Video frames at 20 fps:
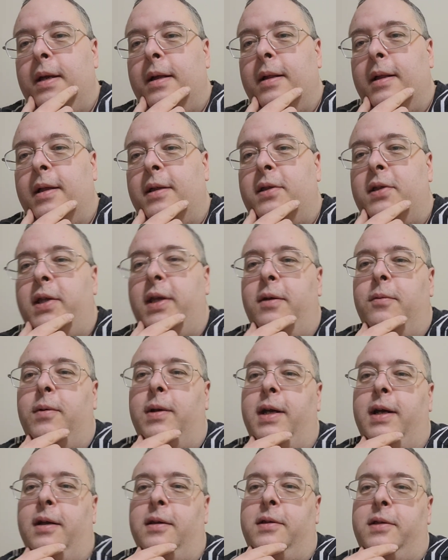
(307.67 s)
Let's see
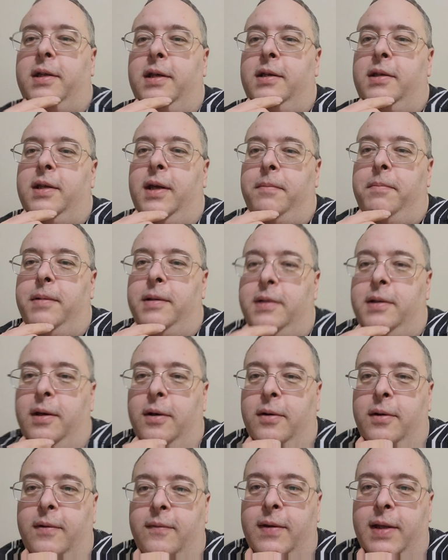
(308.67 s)
what else this
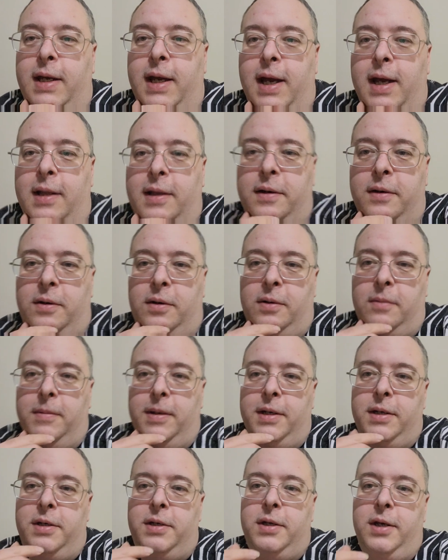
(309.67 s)
episode of the Alan
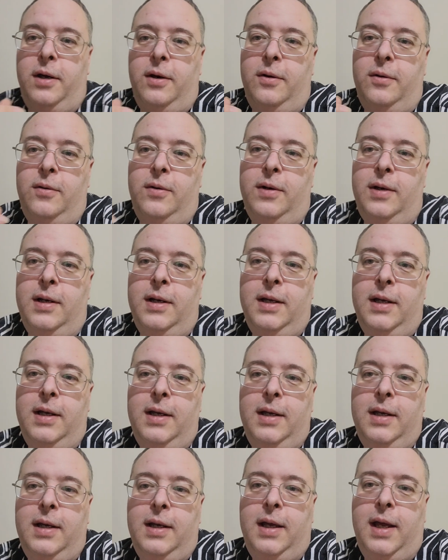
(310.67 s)
Holman Show
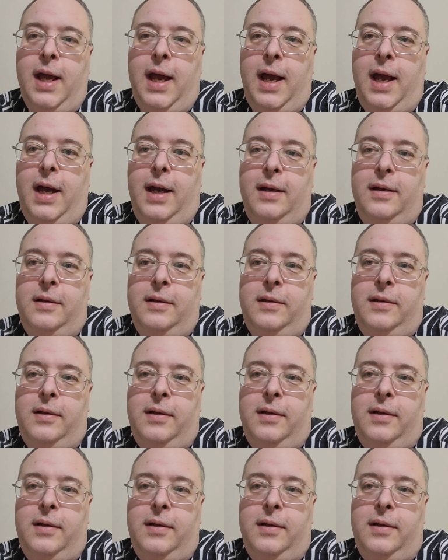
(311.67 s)
has.